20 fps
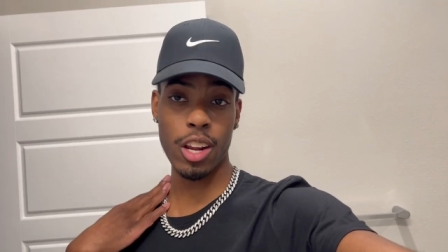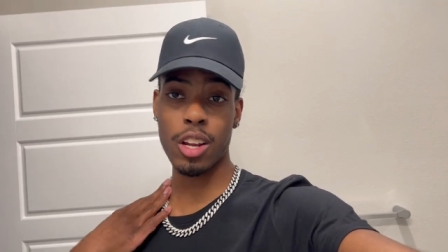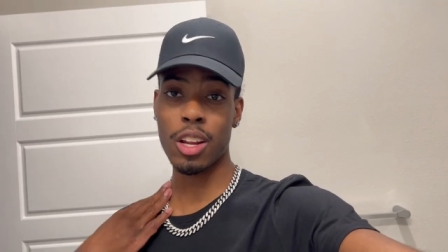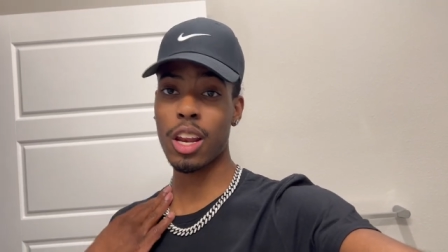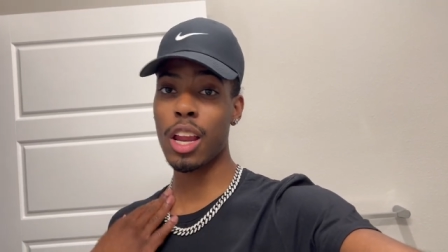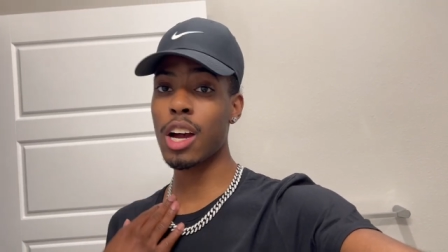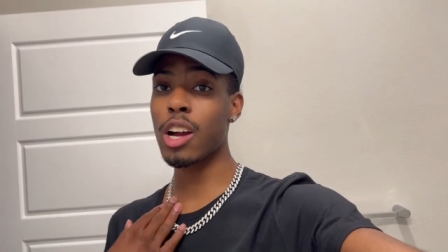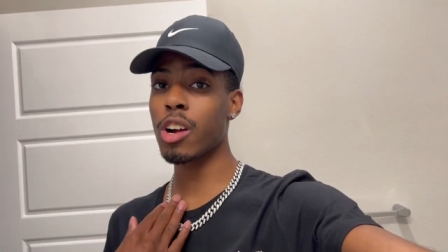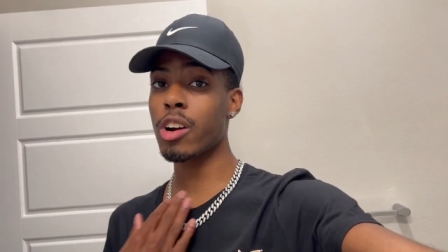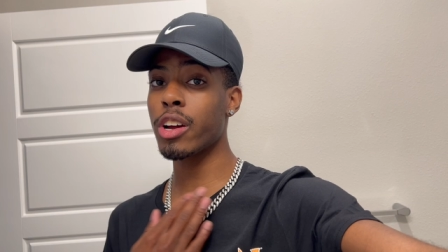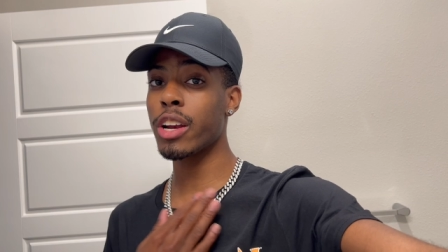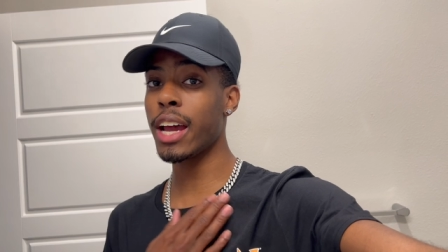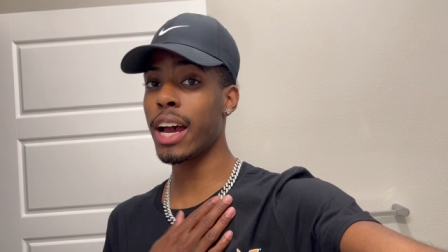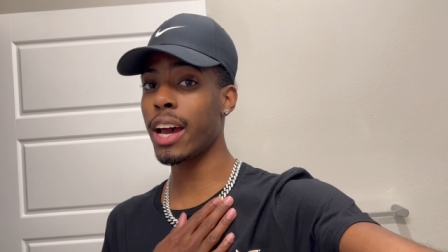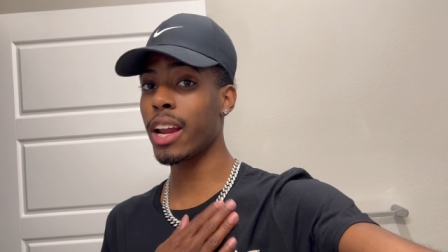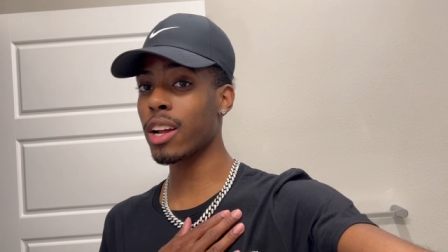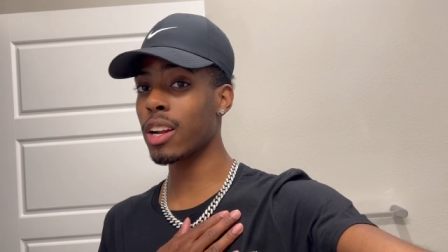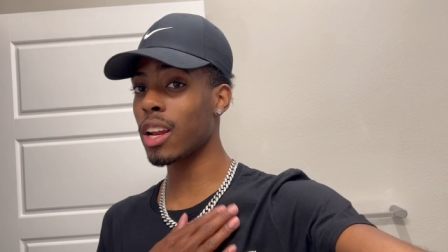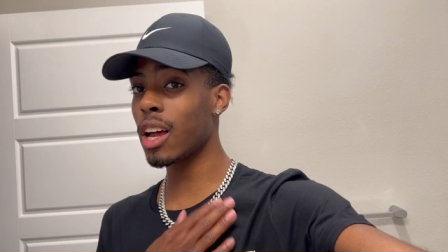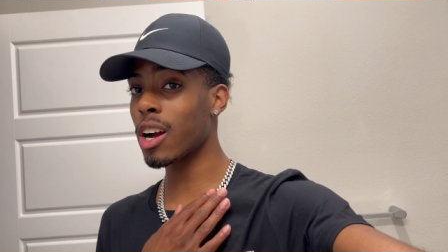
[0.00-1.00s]
o'clock or
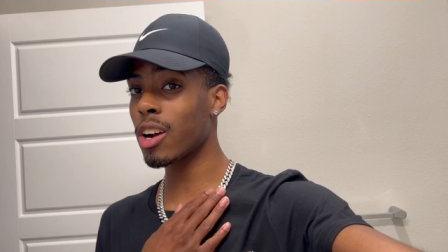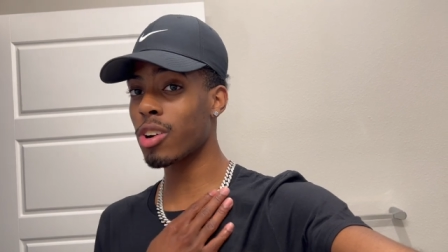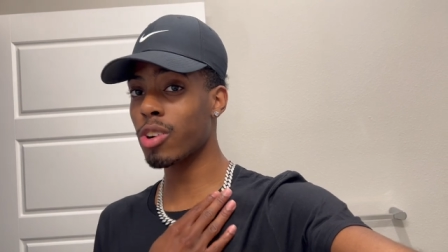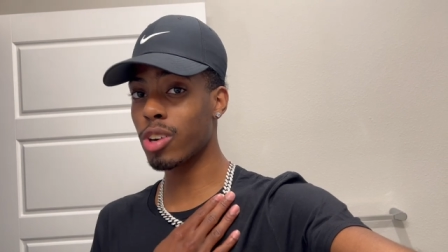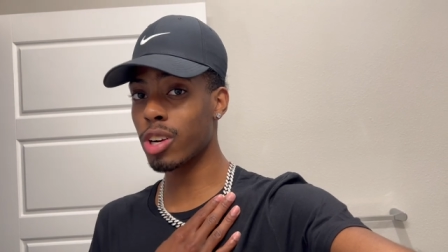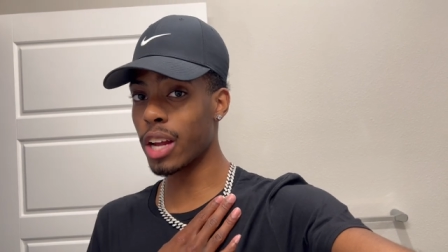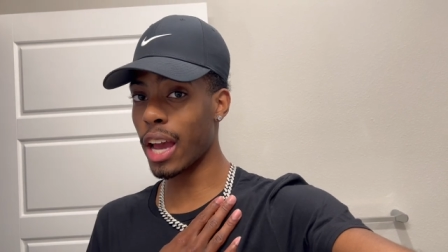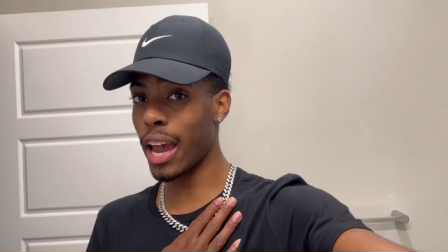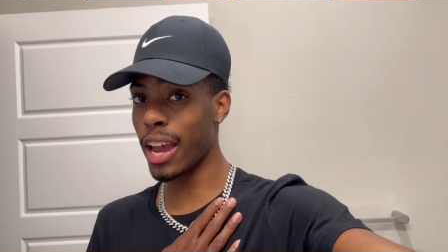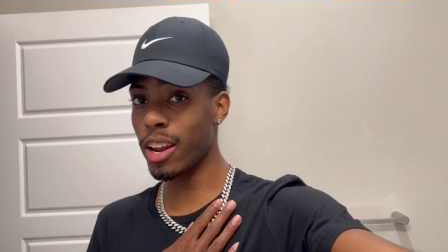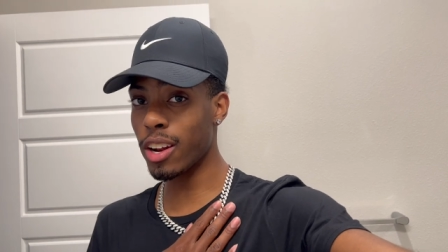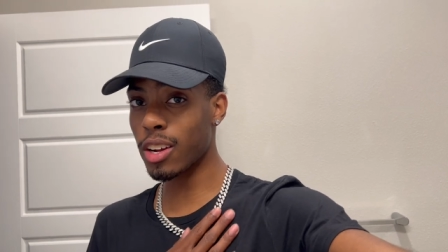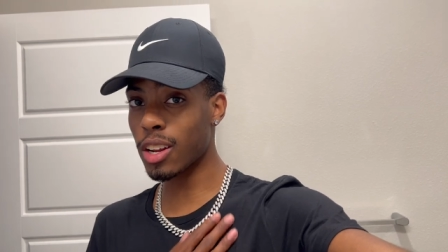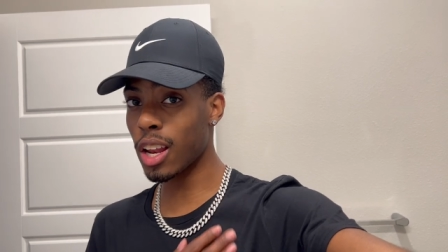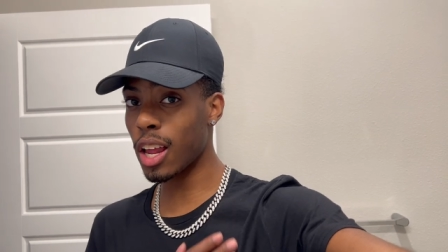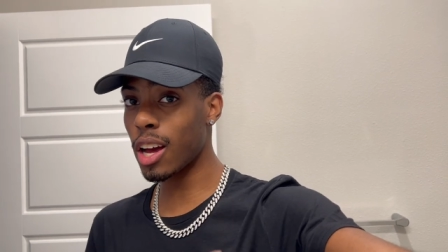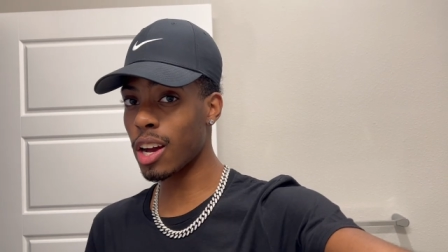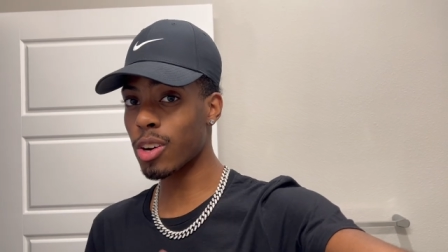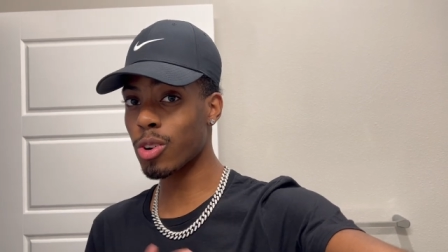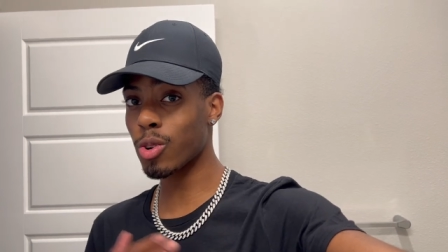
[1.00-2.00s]
nine o'clock or eight
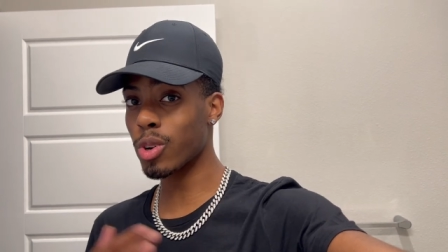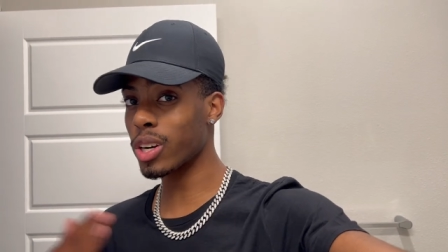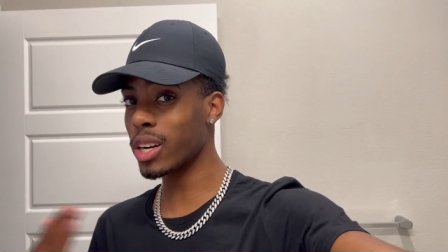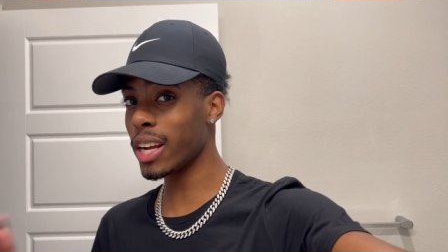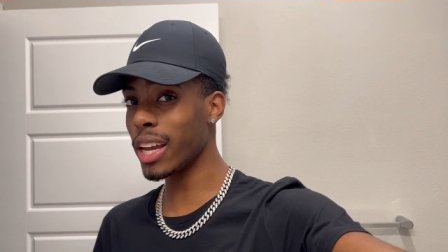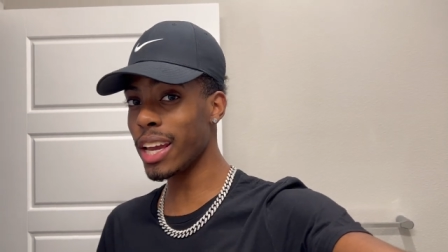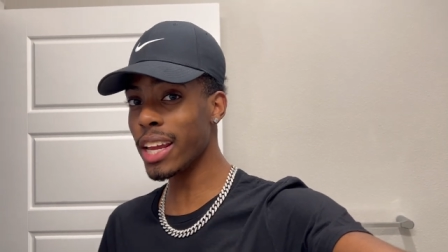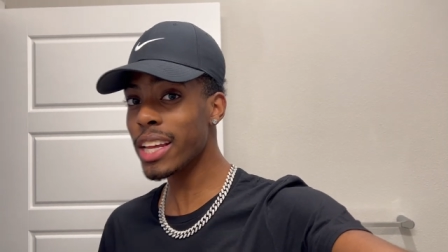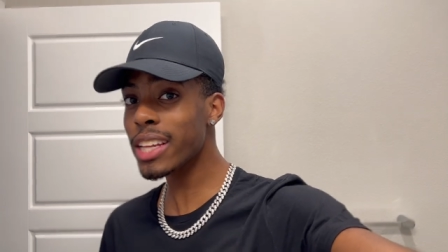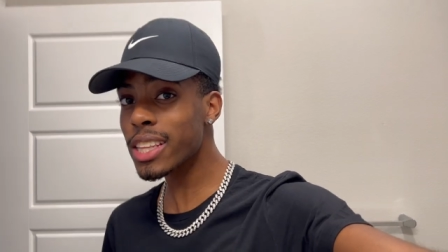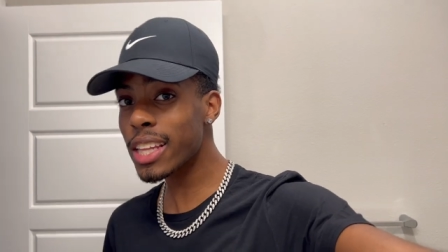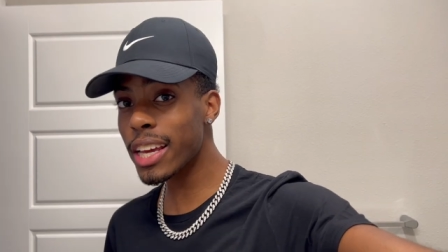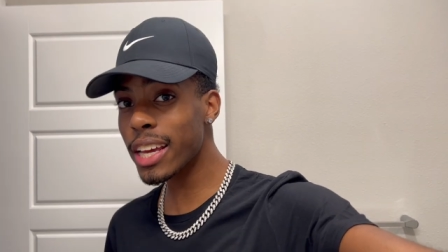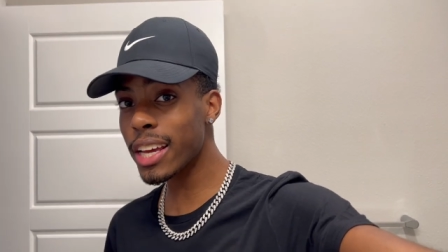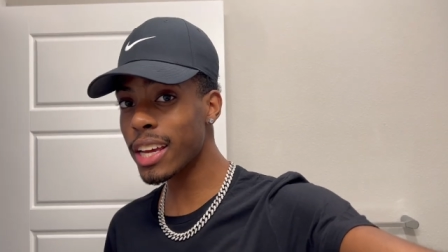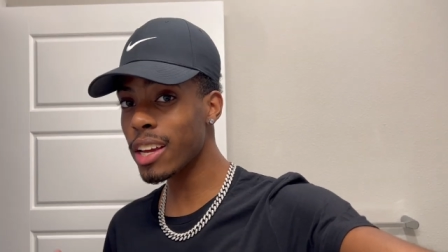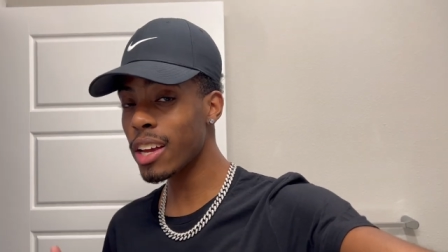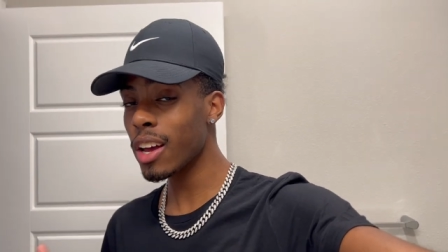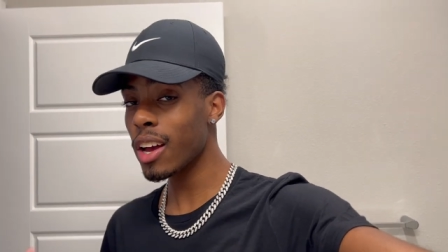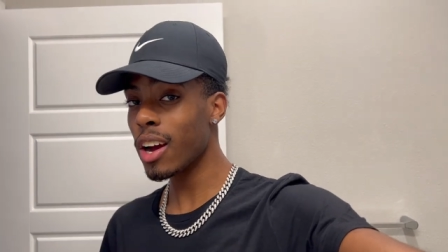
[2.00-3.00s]
o'clock or
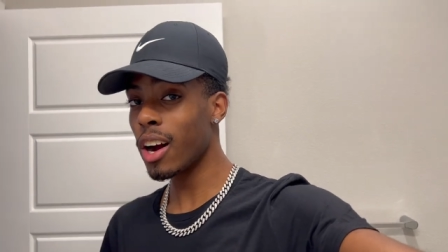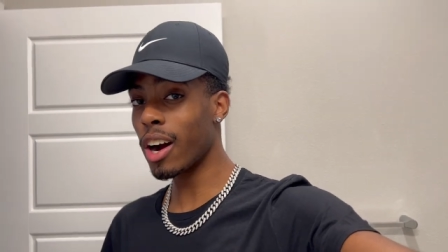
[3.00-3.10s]
anything